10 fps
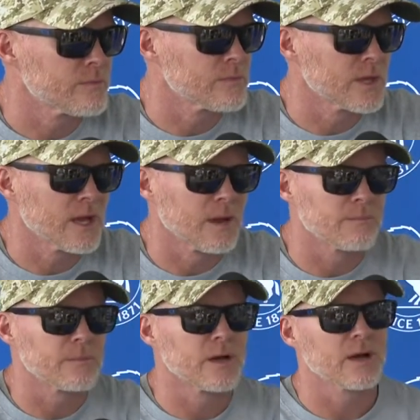uh, Yeah,
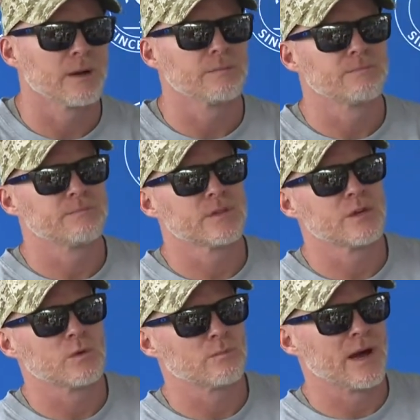um, you
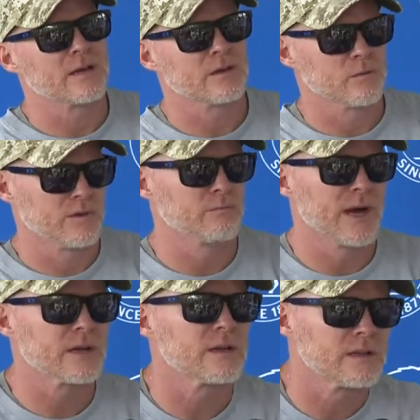know, when Micah, with
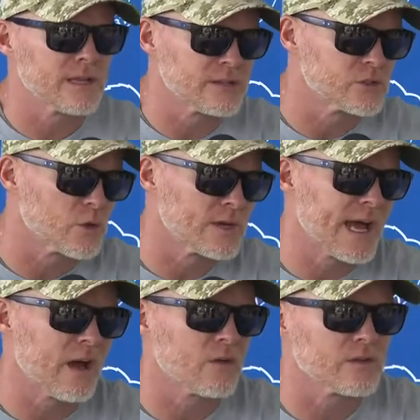Micah and, and Jordan
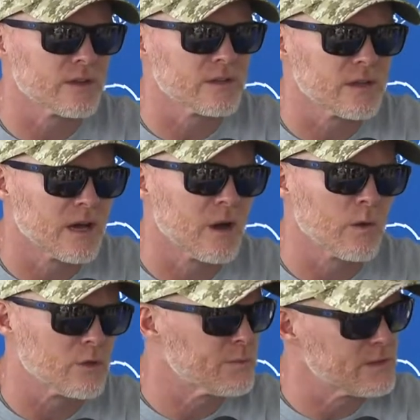out, uh,
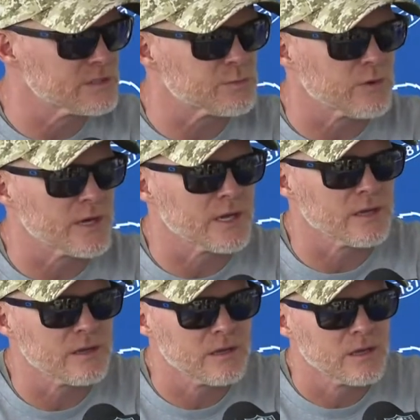whether it be the spring
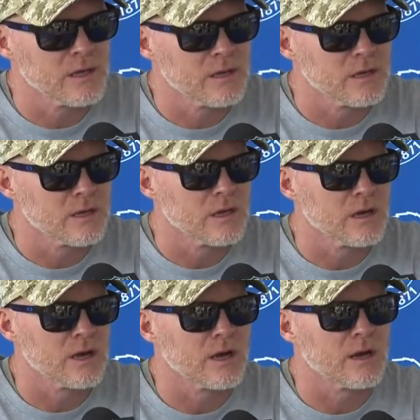
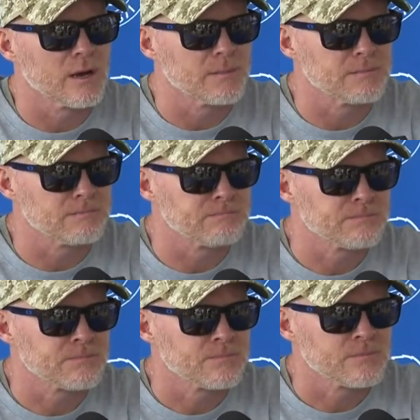um,
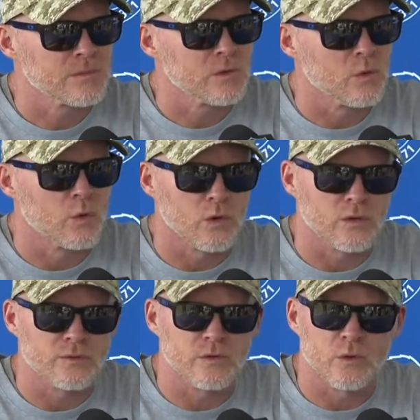or,
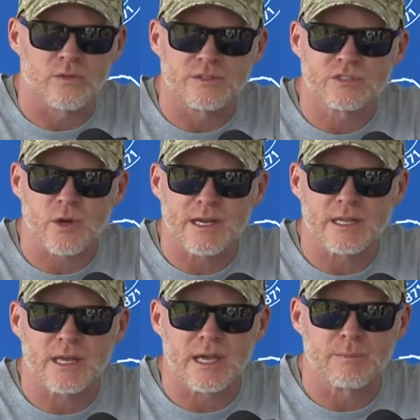or this training
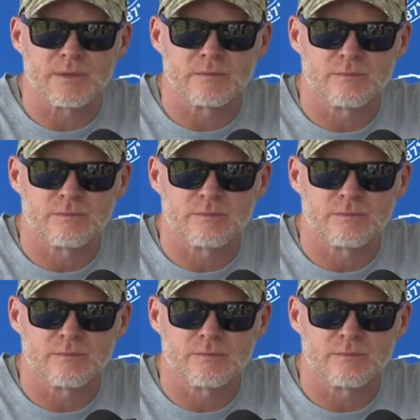camp, it